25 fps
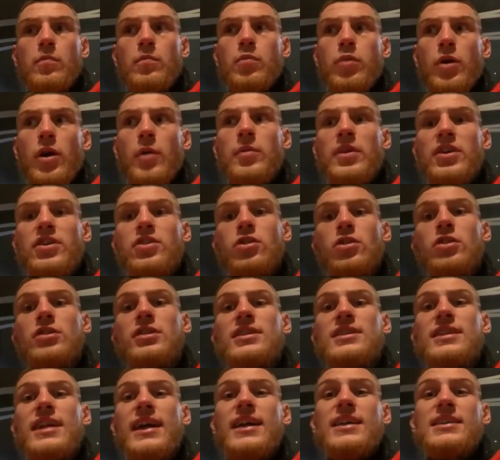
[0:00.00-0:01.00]
probably thirty
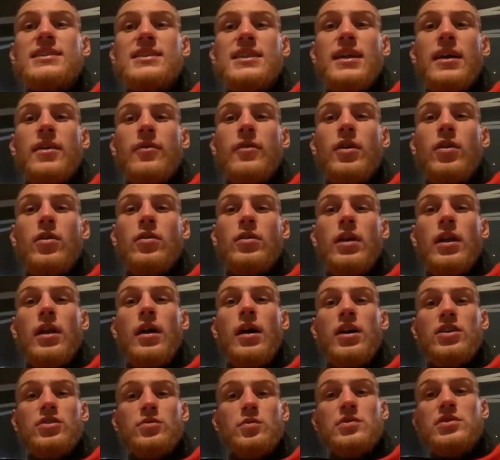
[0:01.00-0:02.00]
seconds of that round I
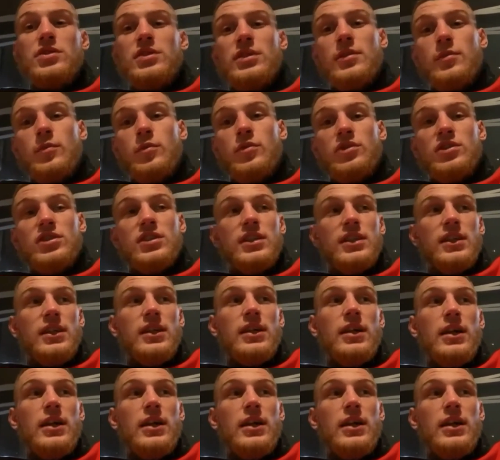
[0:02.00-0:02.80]
lost was the, was the